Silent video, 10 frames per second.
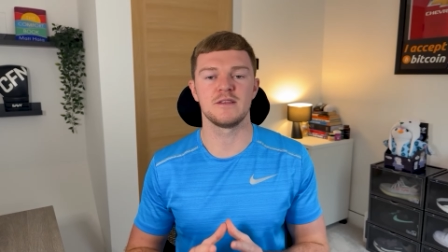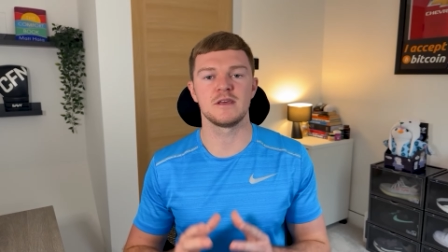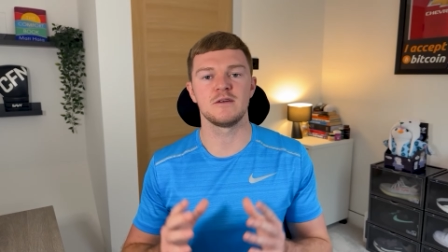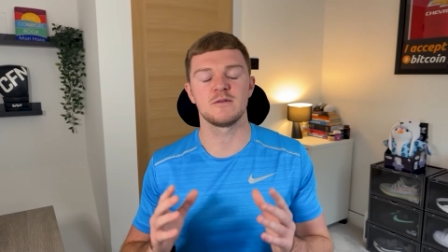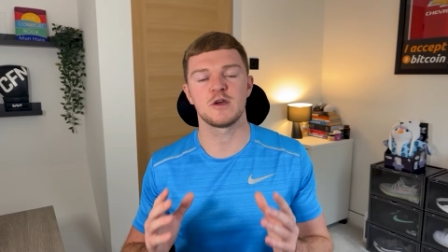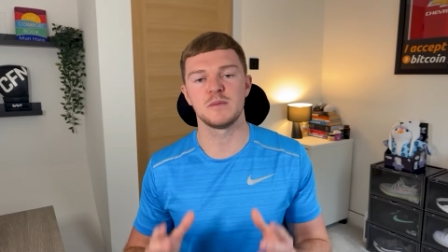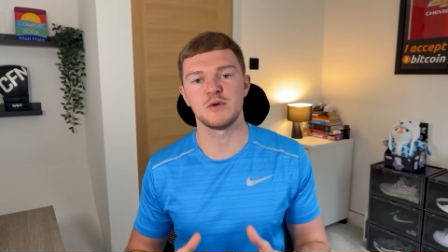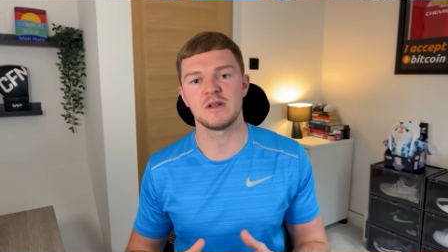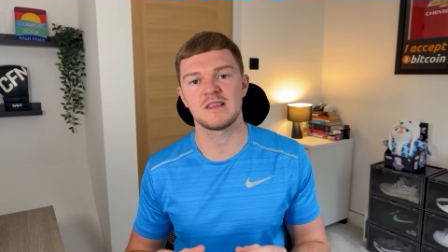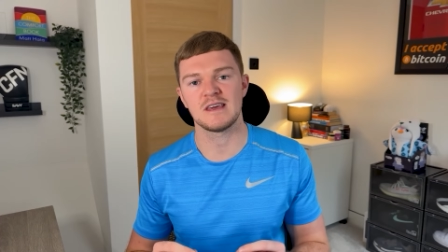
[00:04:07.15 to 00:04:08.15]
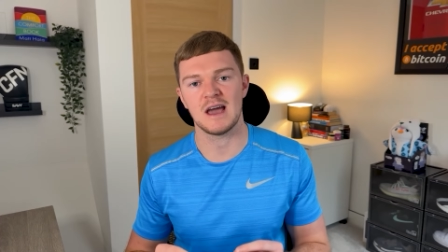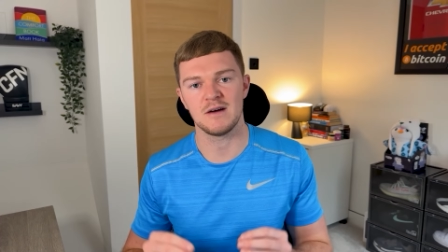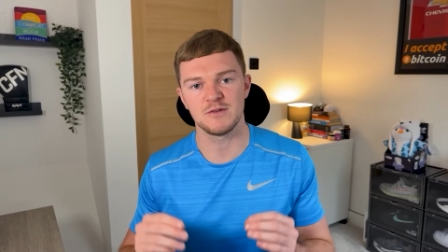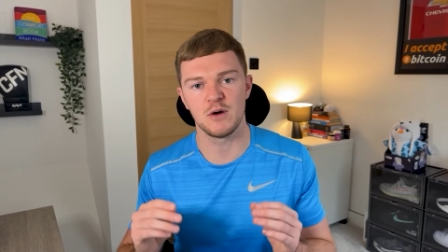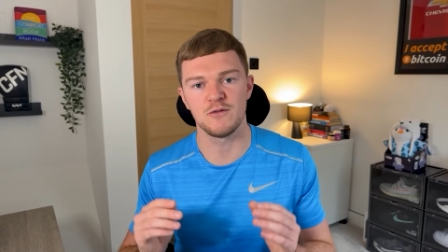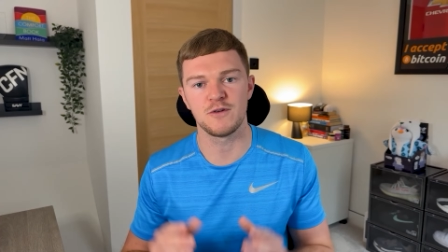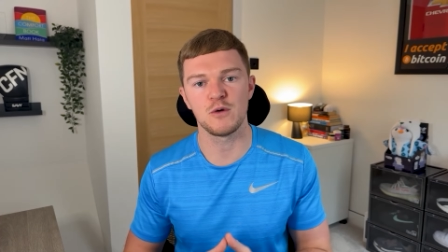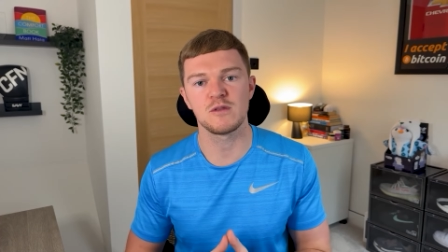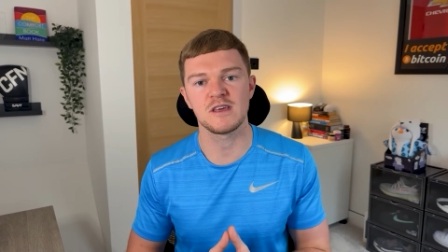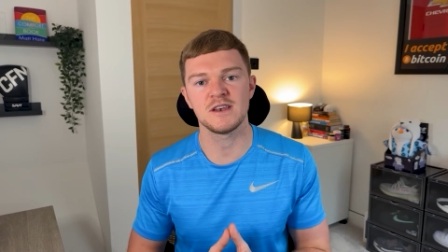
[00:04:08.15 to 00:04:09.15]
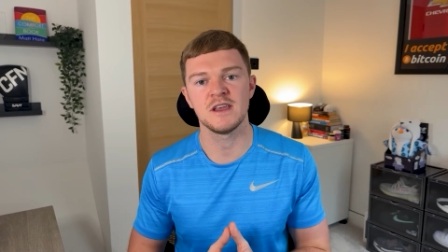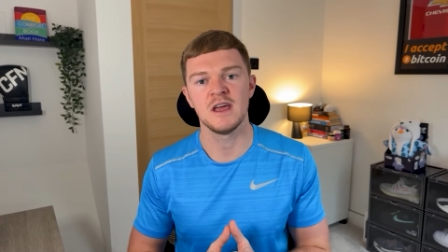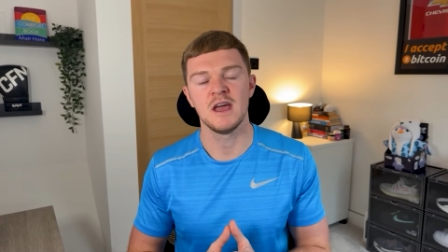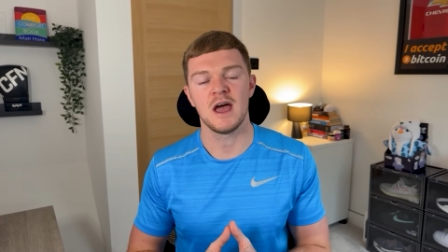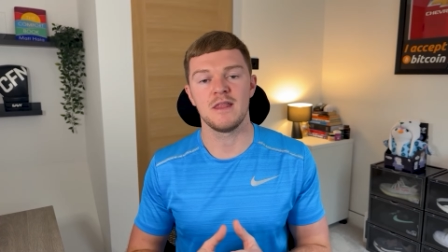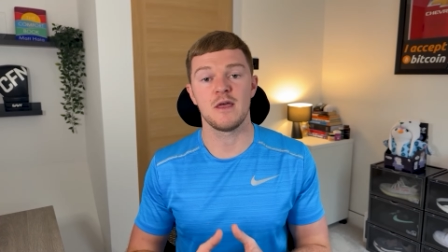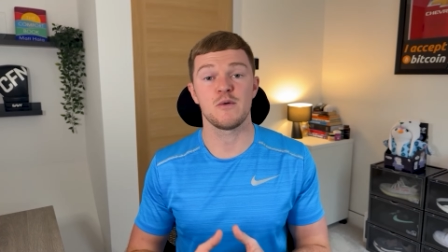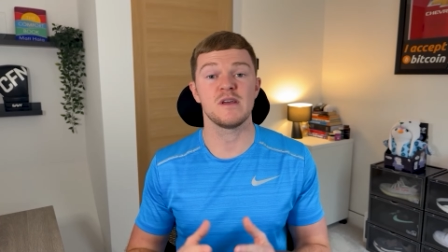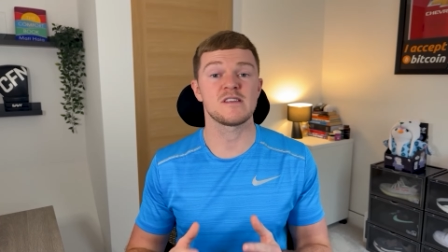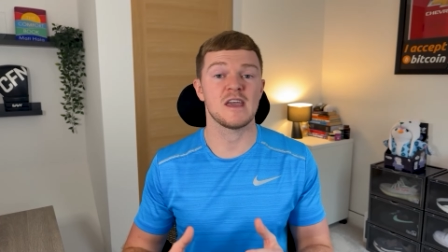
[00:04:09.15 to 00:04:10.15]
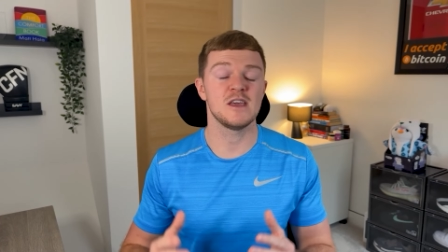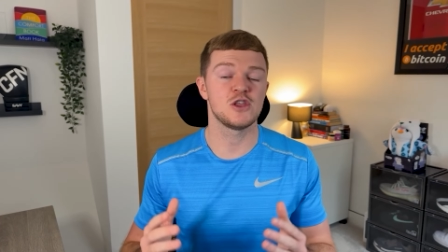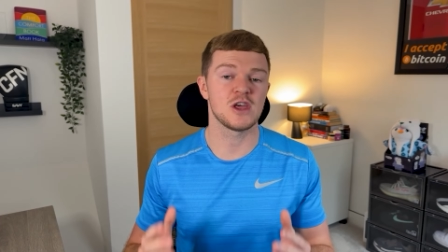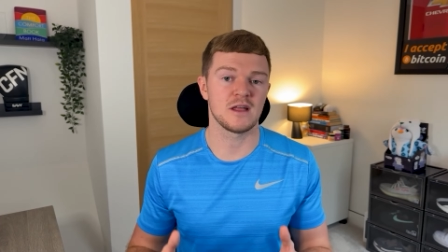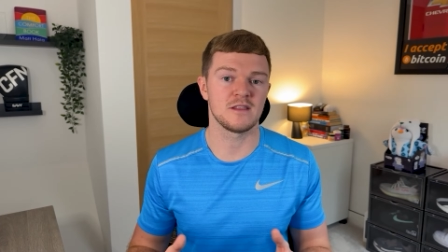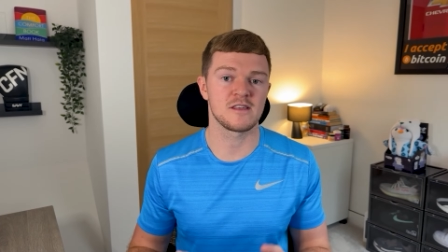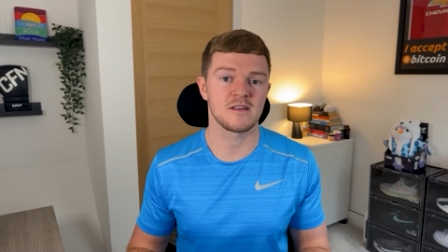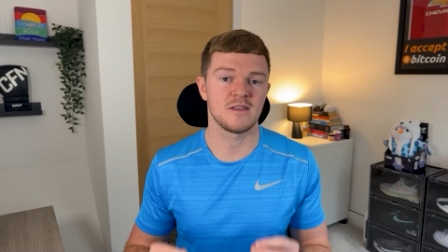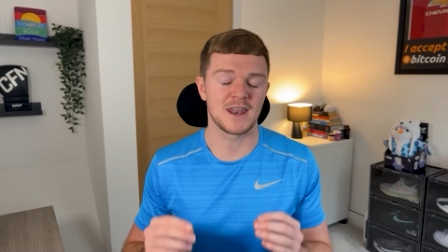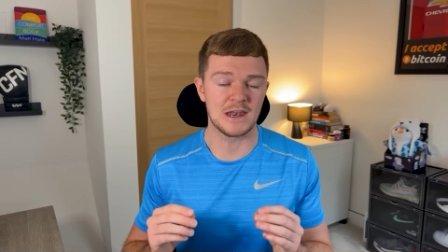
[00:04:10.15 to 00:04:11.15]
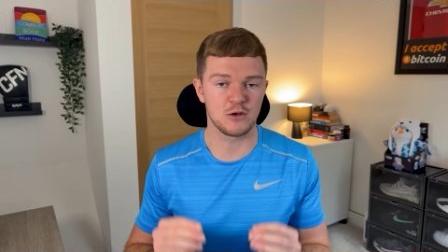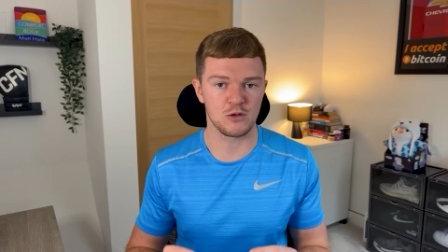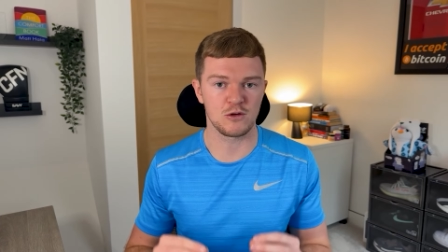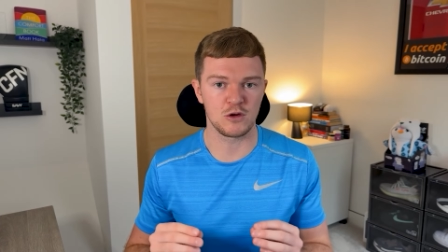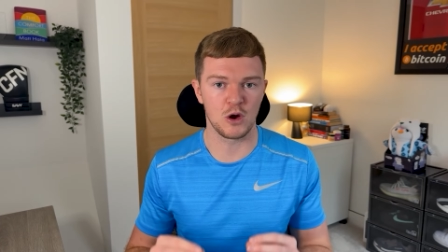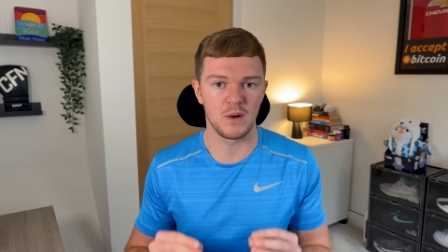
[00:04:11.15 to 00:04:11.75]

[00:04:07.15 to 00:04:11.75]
The community have not voted, and there is a chance that it doesn't go